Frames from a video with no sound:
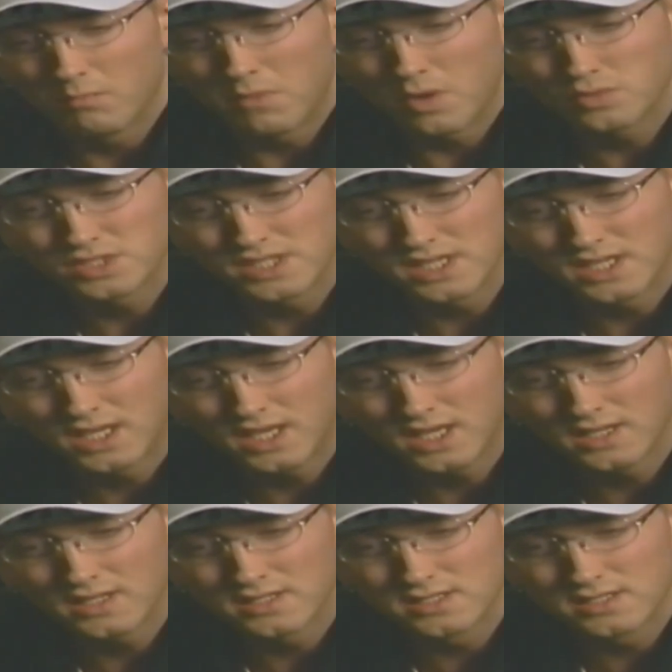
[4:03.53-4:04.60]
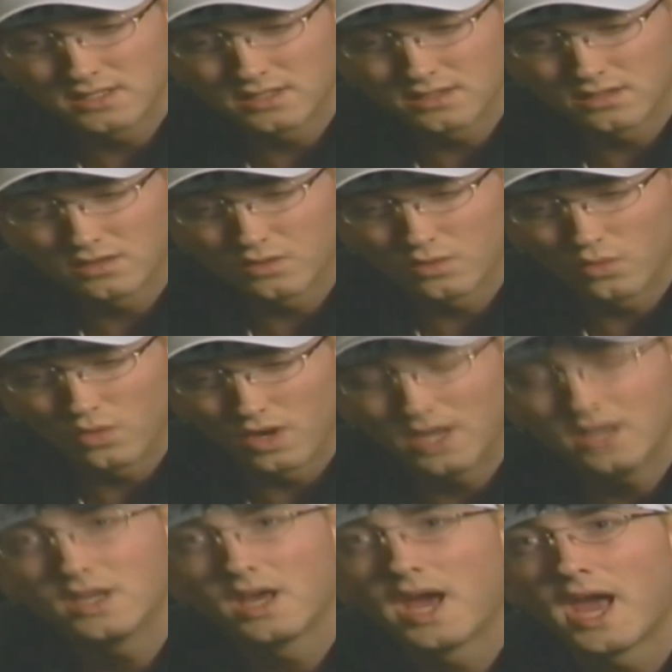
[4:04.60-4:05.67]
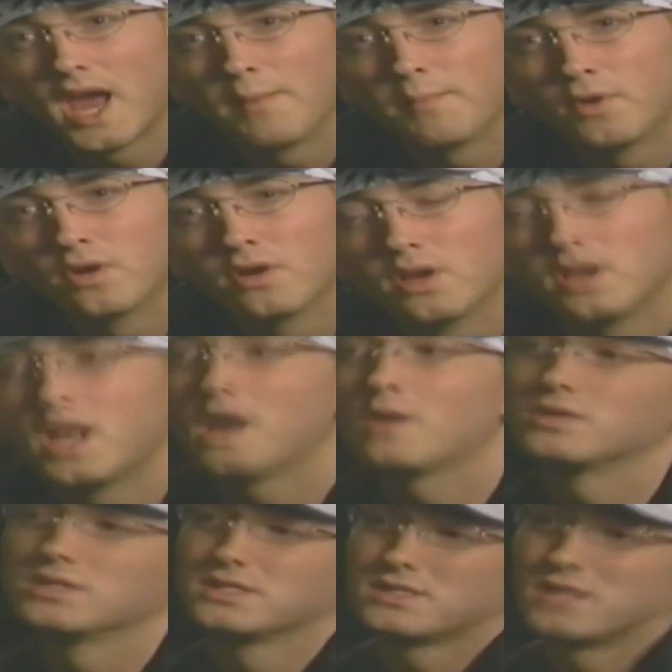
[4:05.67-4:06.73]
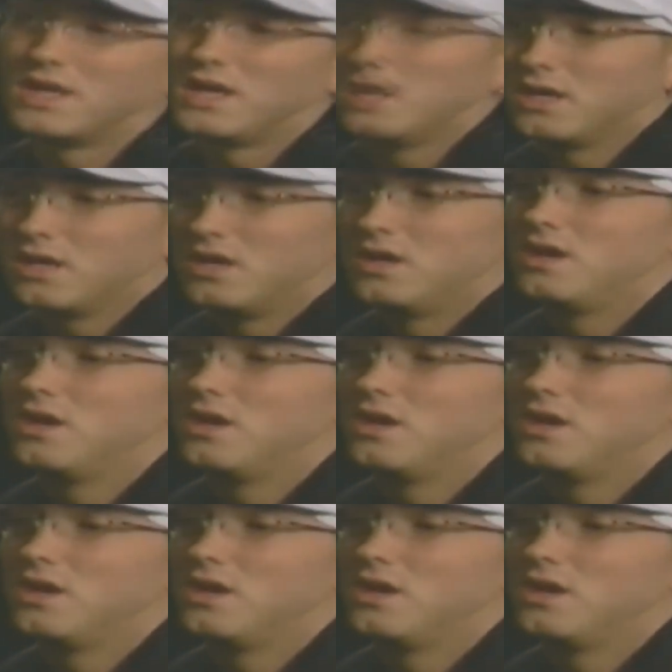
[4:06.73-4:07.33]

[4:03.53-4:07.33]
Most of the kids were into Hammer, and I was just like,